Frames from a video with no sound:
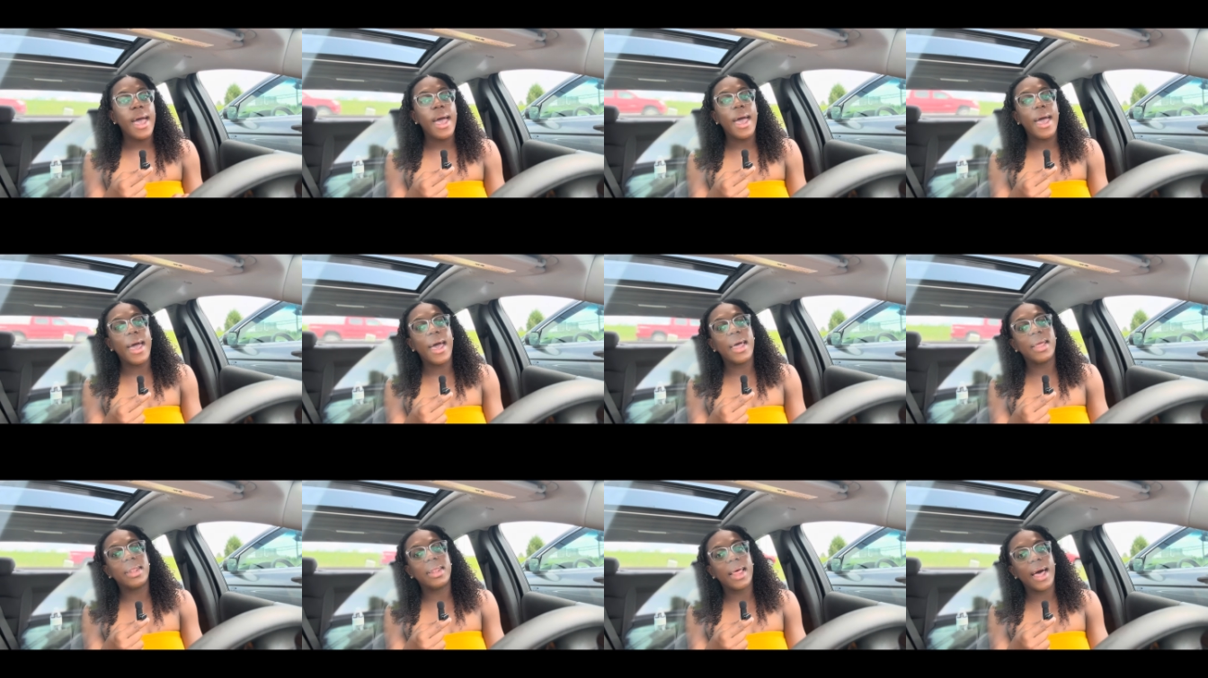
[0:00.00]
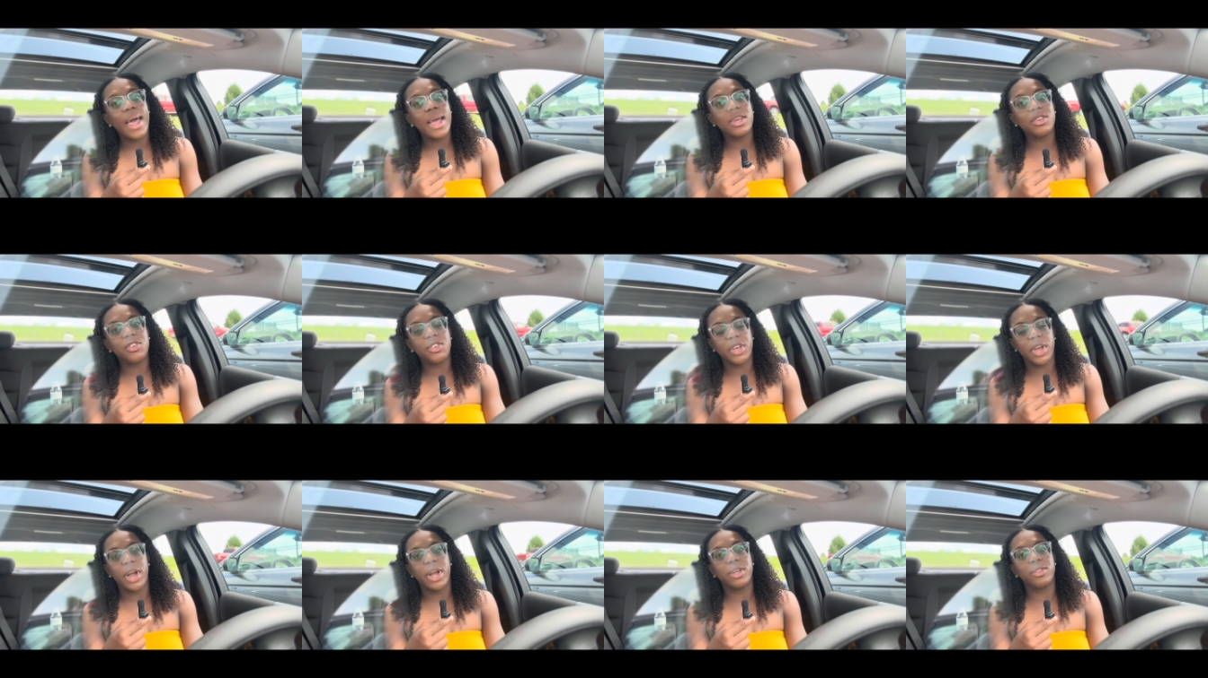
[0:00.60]
And like,
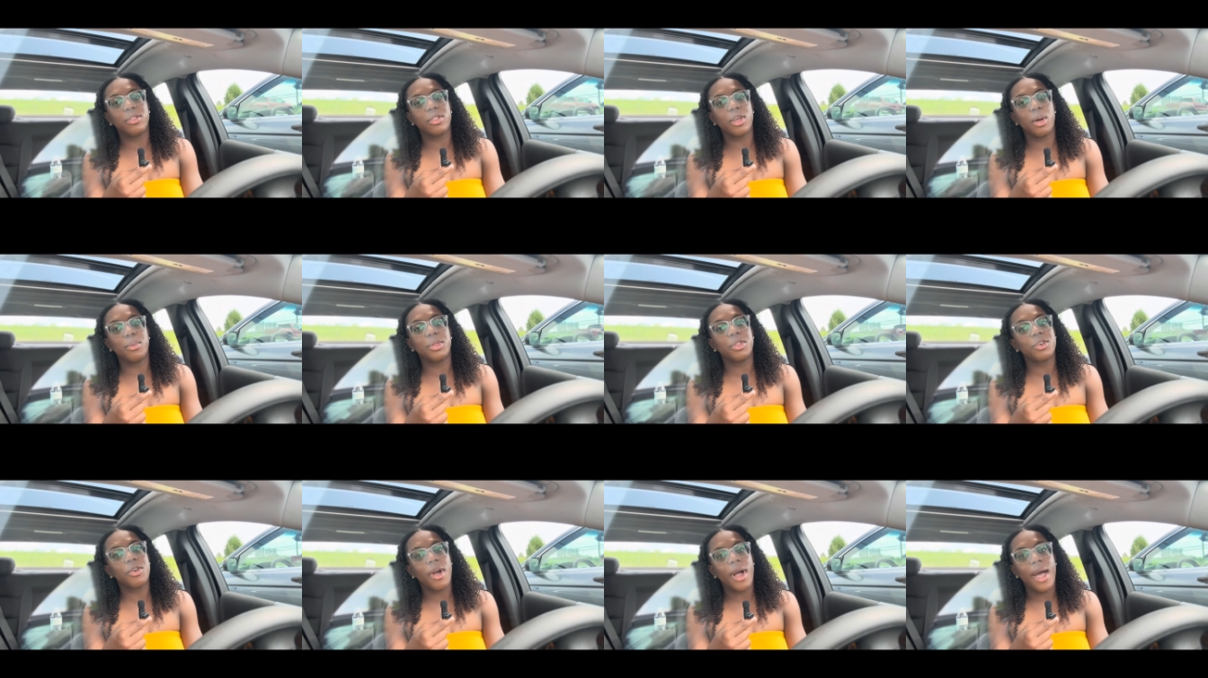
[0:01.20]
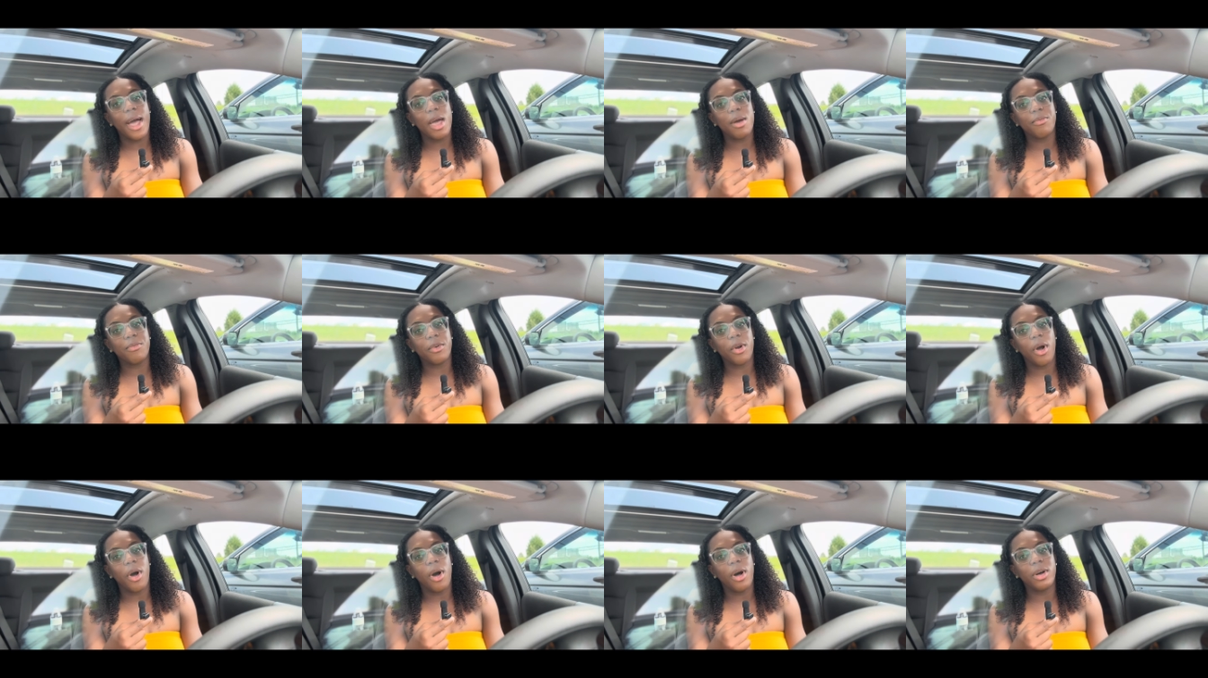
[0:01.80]
share, subscribe
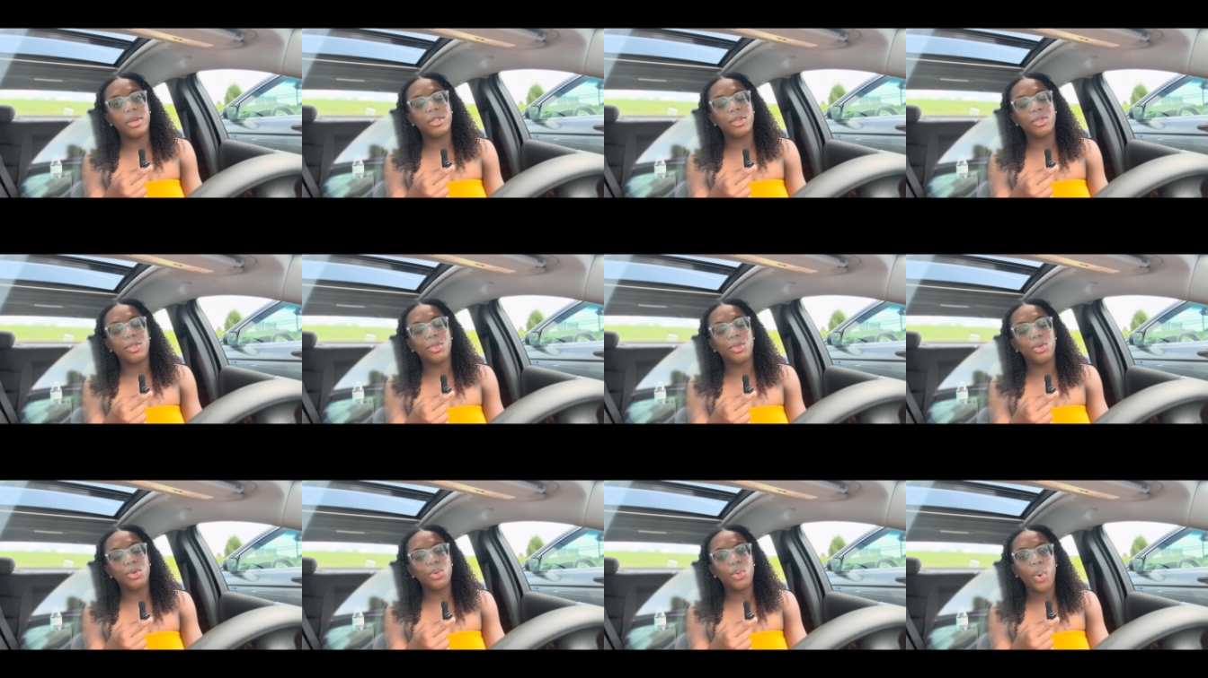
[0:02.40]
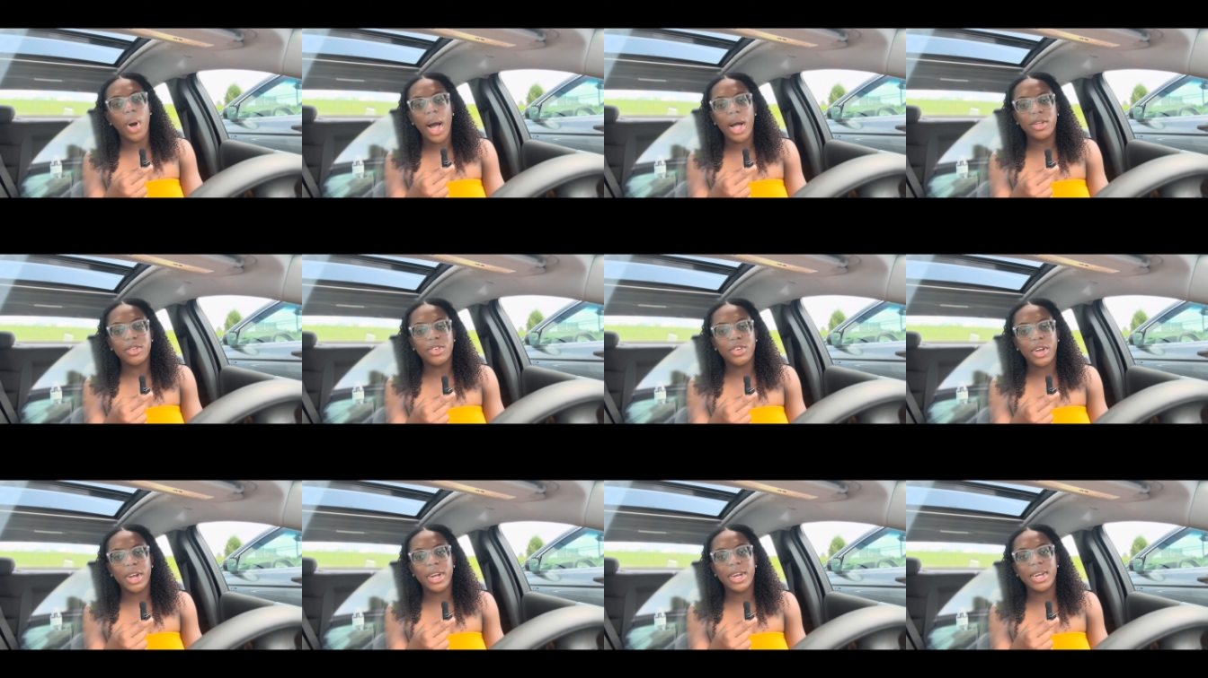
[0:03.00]
for all the new
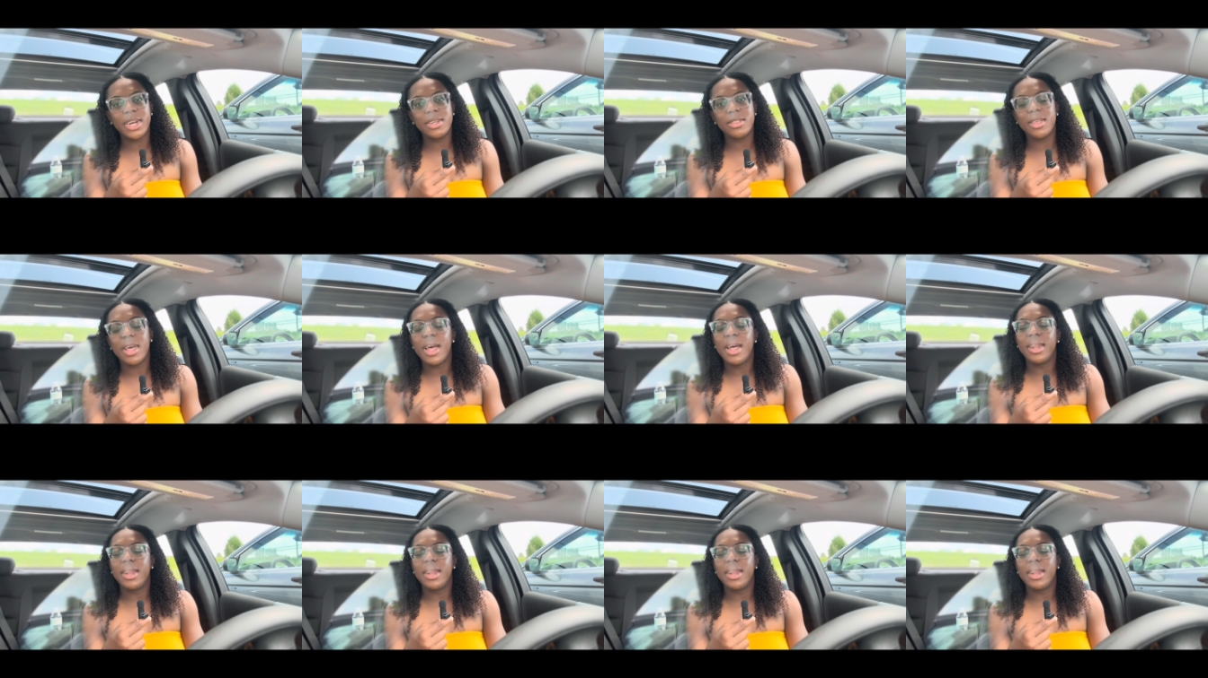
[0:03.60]
watchers.